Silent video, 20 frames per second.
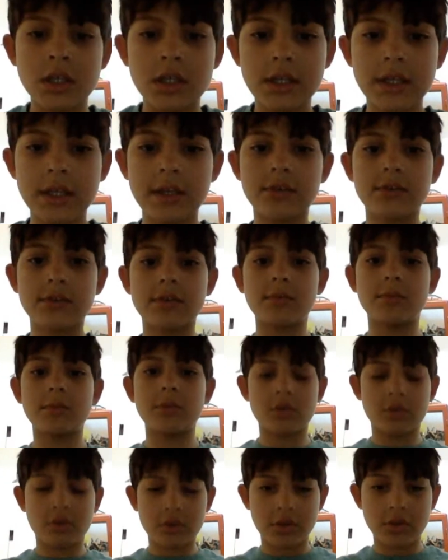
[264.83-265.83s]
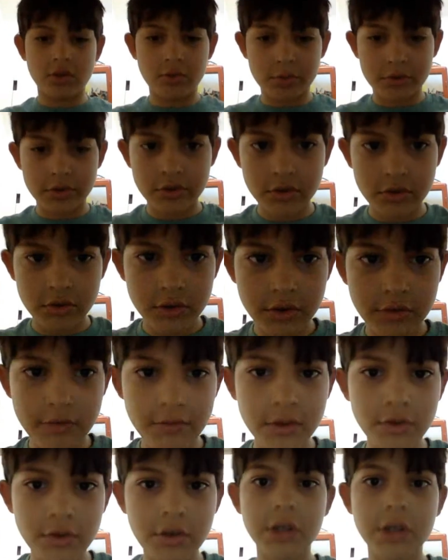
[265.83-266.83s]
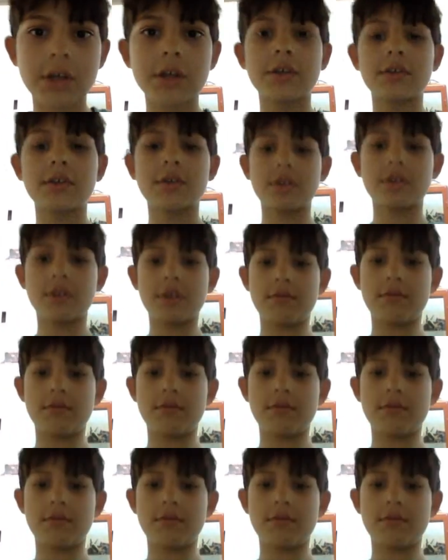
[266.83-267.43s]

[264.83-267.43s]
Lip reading: That's some non-cuber stories for you guys.